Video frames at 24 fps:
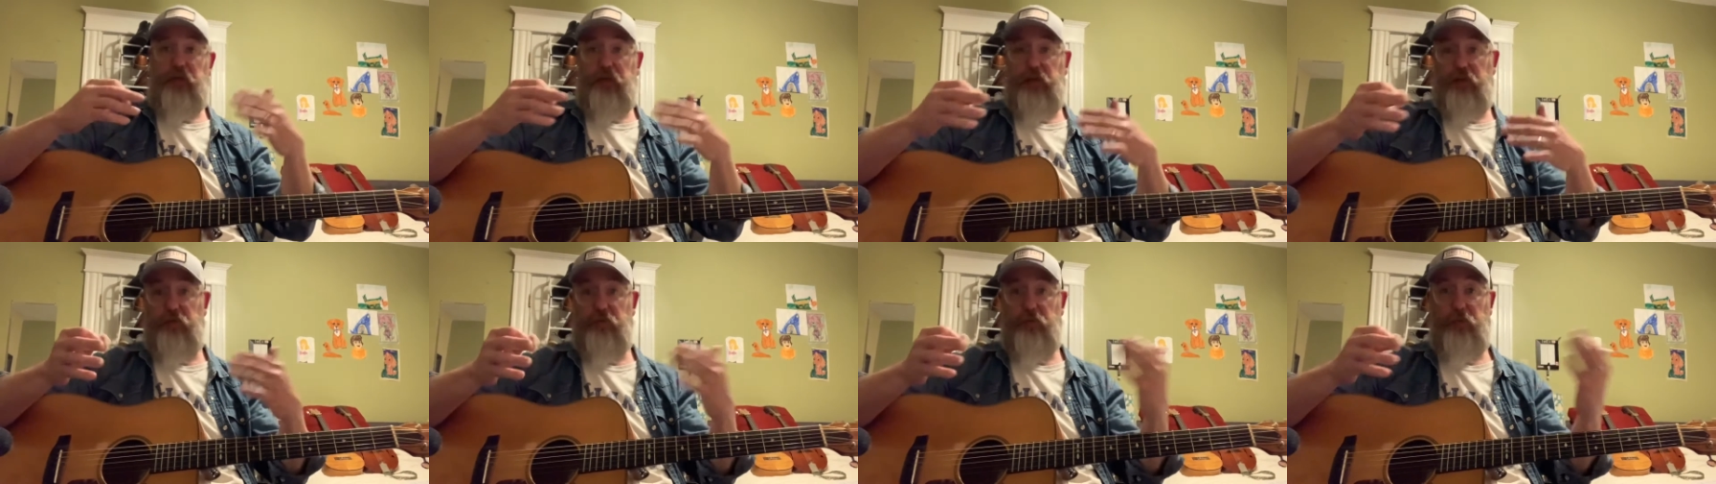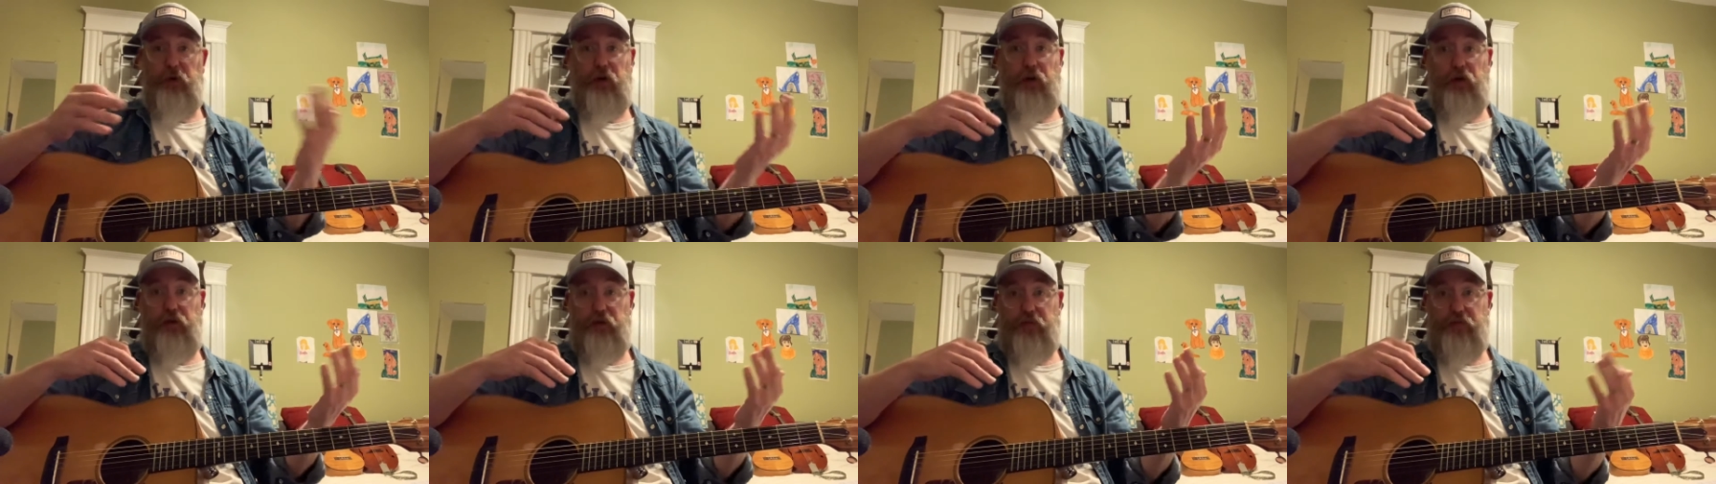other
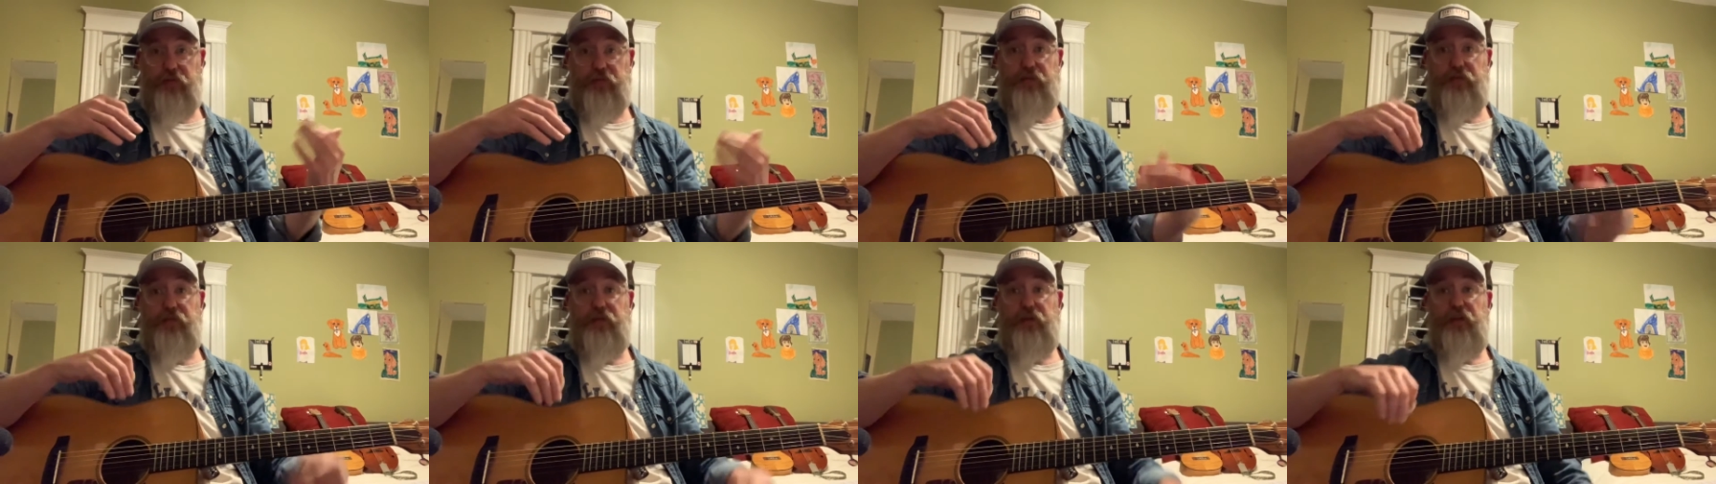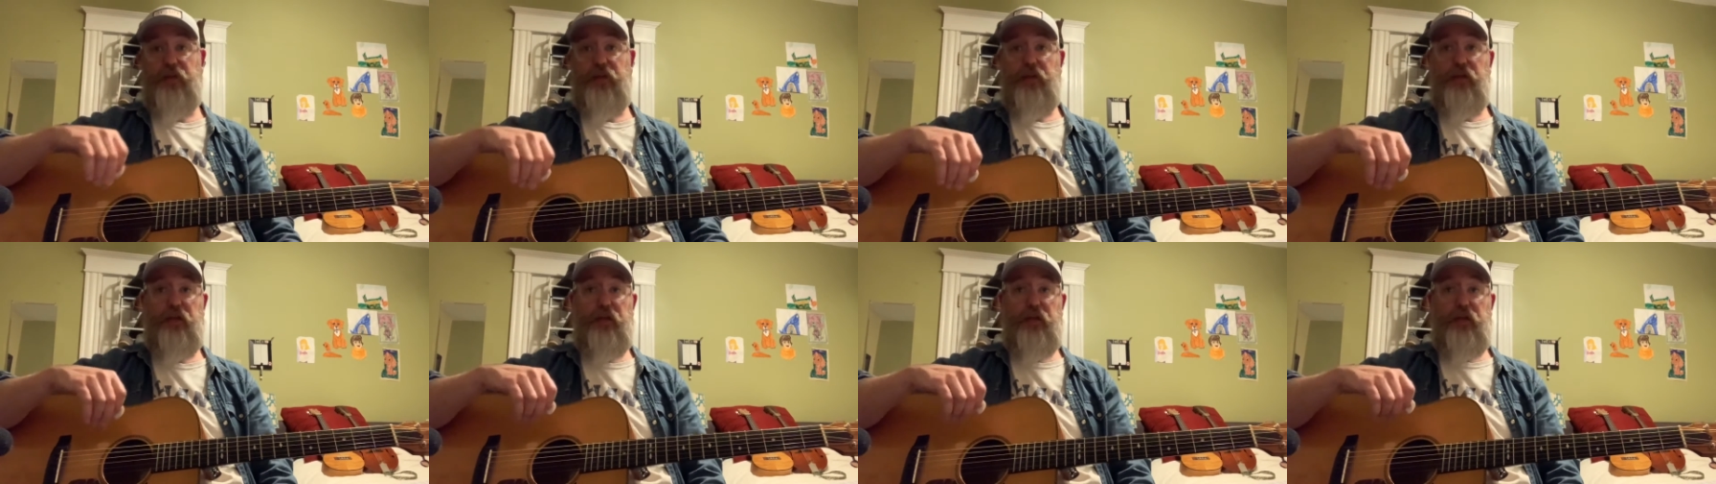parts,
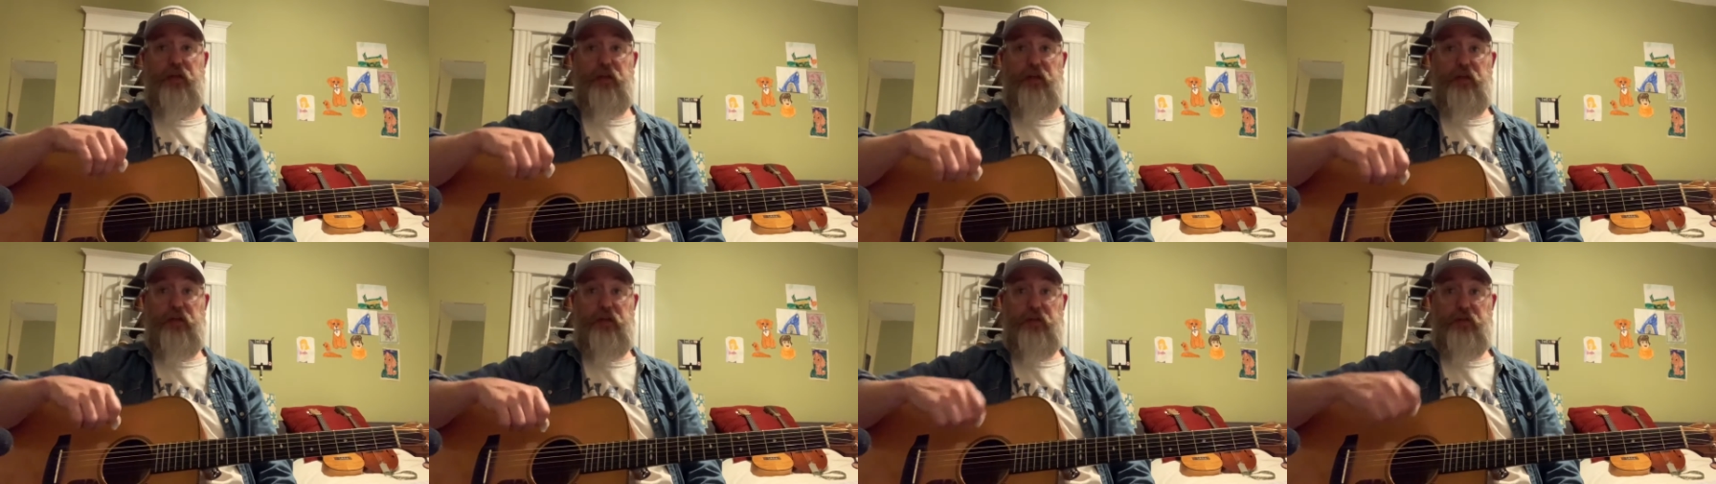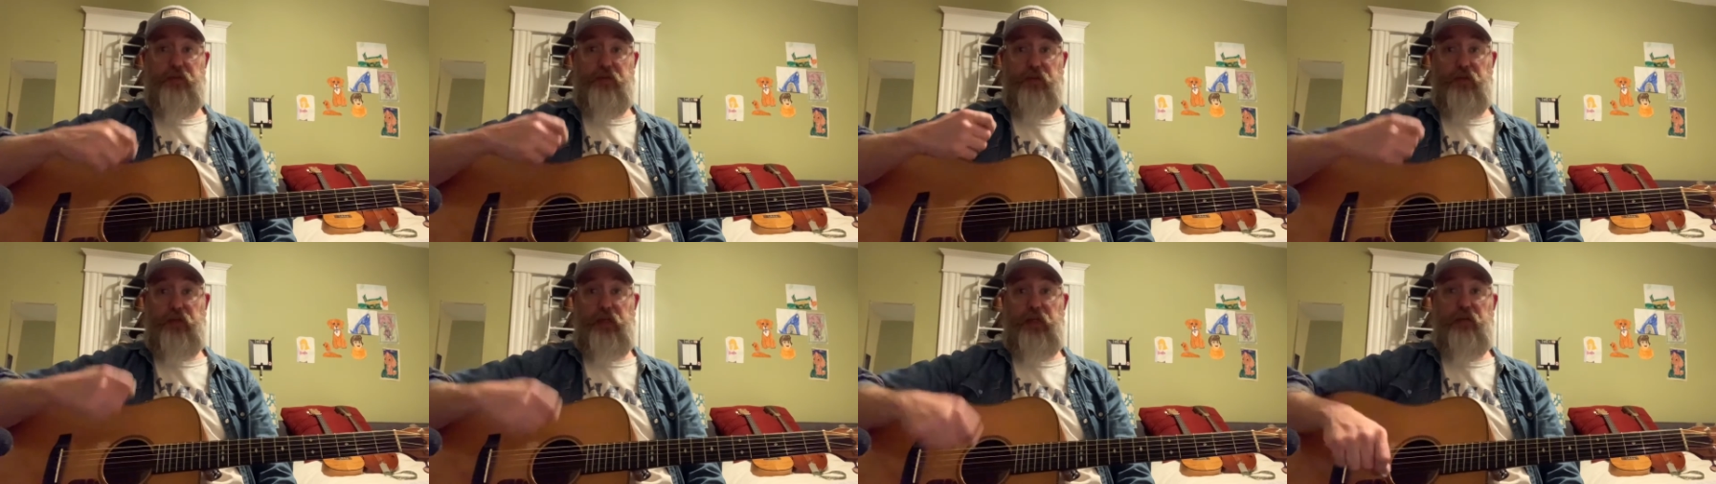
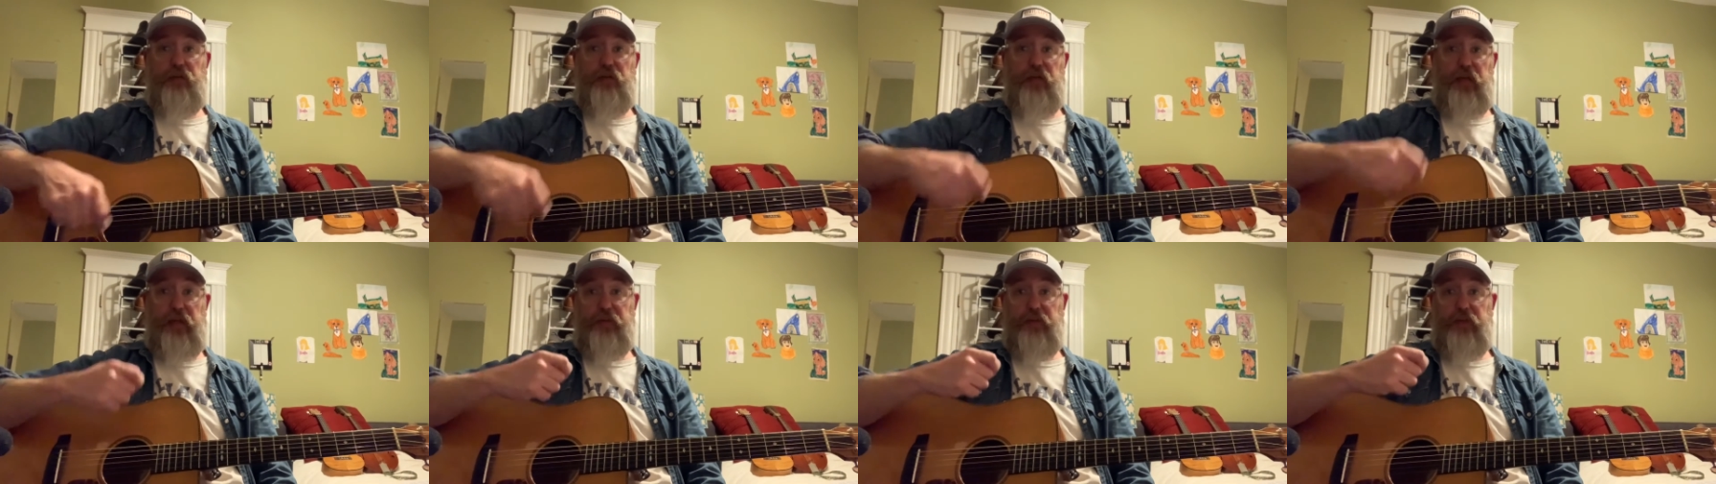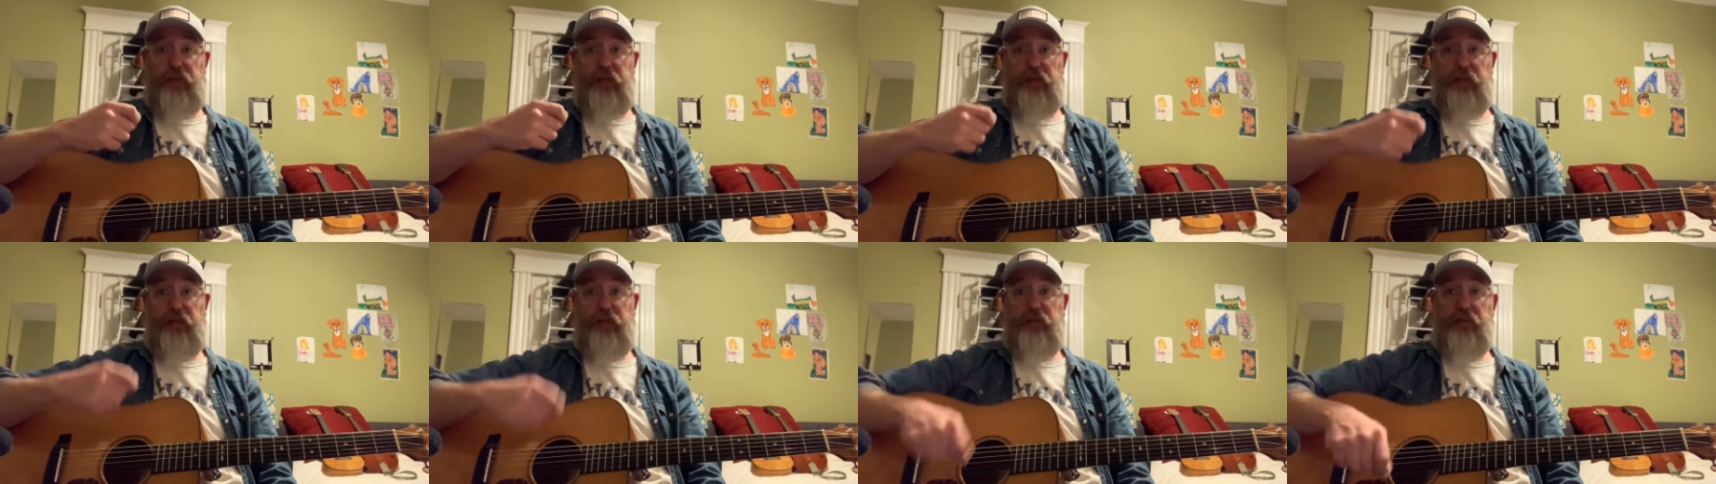so that you're not
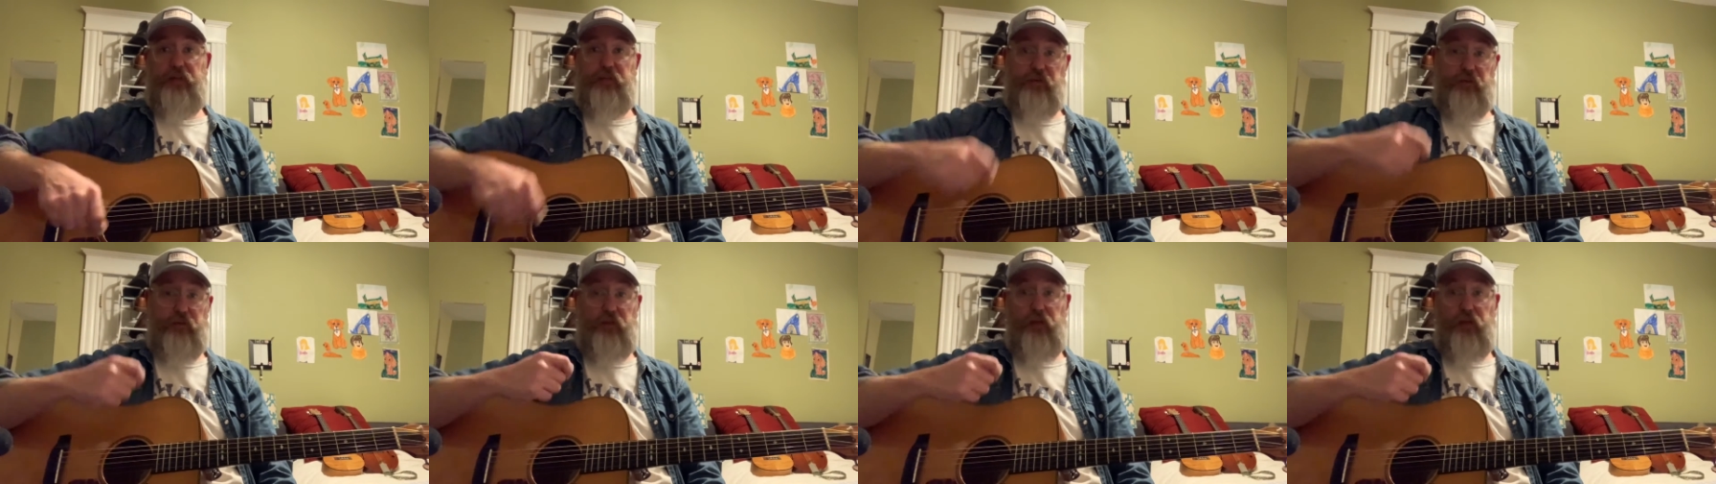thinking,